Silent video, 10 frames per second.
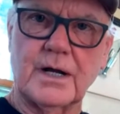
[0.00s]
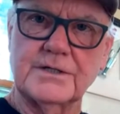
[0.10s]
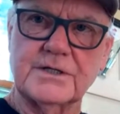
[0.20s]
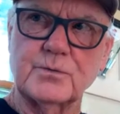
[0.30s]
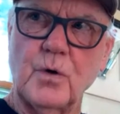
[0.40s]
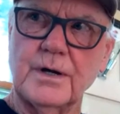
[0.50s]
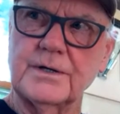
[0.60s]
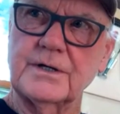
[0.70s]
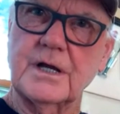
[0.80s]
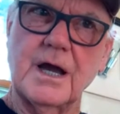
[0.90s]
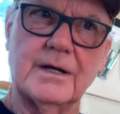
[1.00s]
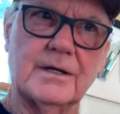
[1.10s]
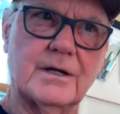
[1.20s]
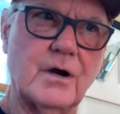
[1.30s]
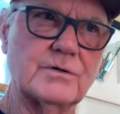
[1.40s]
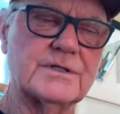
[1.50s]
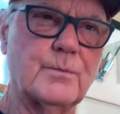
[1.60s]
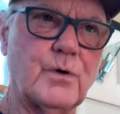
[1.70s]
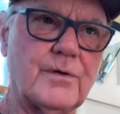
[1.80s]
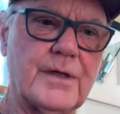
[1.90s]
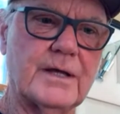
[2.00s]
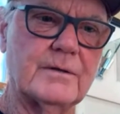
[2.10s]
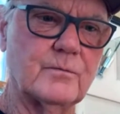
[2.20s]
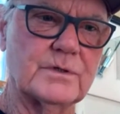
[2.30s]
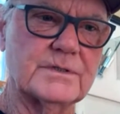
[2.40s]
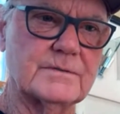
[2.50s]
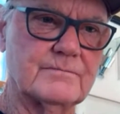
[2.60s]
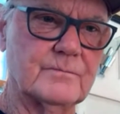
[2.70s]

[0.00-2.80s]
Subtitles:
I just wanted to kind of go somewhere that was